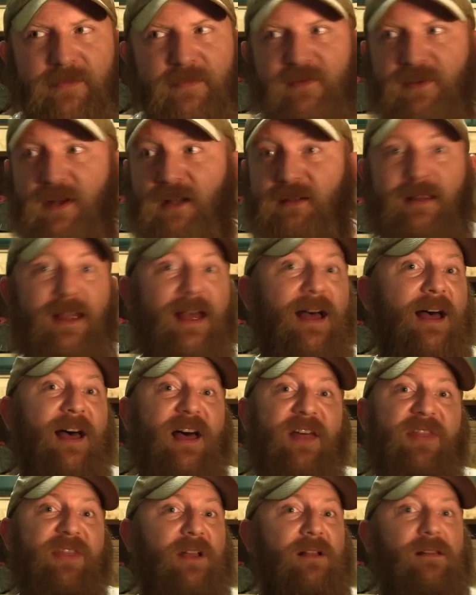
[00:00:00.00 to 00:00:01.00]
felt
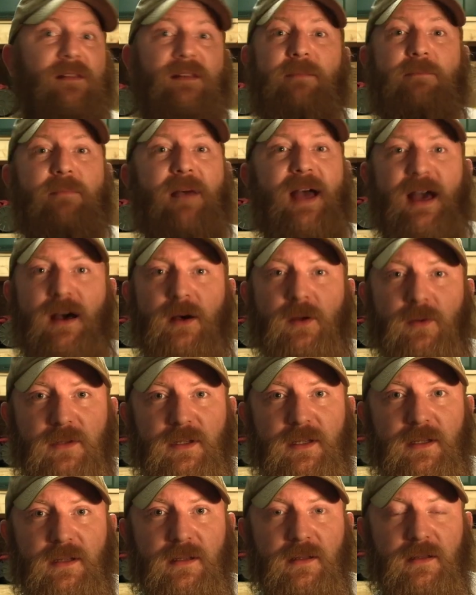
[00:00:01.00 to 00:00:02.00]
ethically
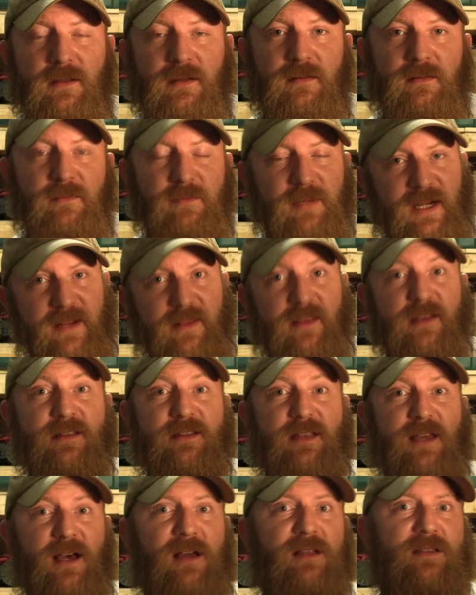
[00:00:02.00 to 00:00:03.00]
bound by
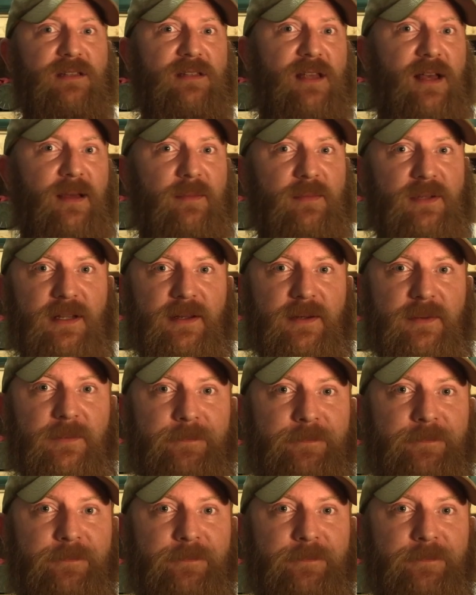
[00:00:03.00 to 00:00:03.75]
this concept.